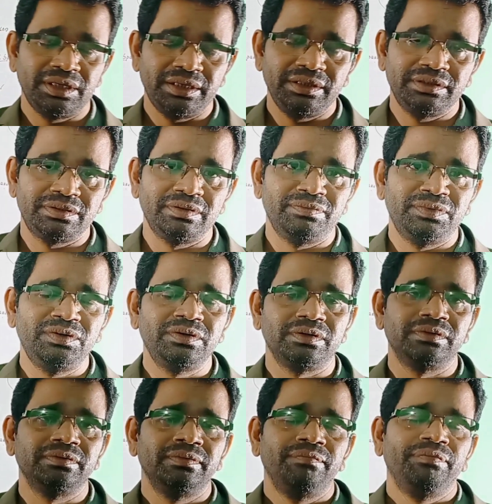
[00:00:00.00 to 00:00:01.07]
is the
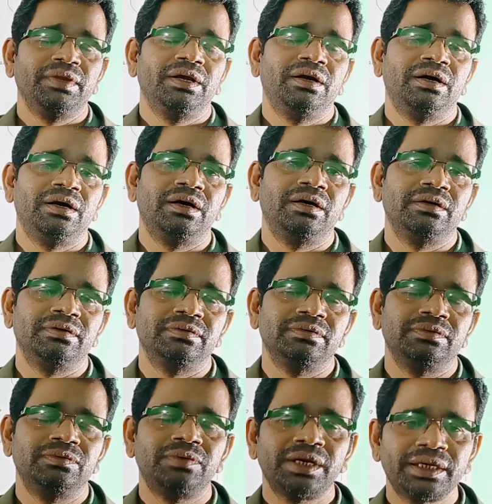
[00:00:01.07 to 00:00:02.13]
more
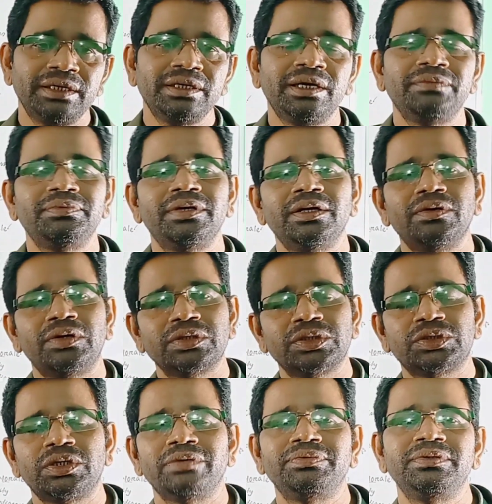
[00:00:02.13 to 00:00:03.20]
working capital or
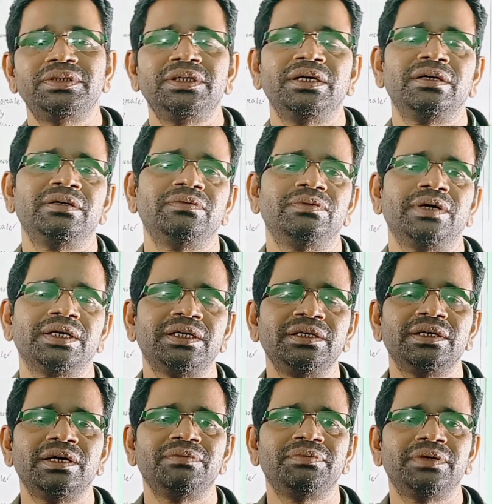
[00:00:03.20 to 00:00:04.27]
the sufficient
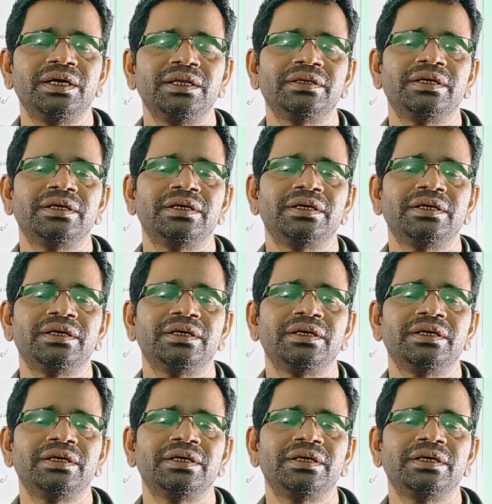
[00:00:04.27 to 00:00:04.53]
working capital,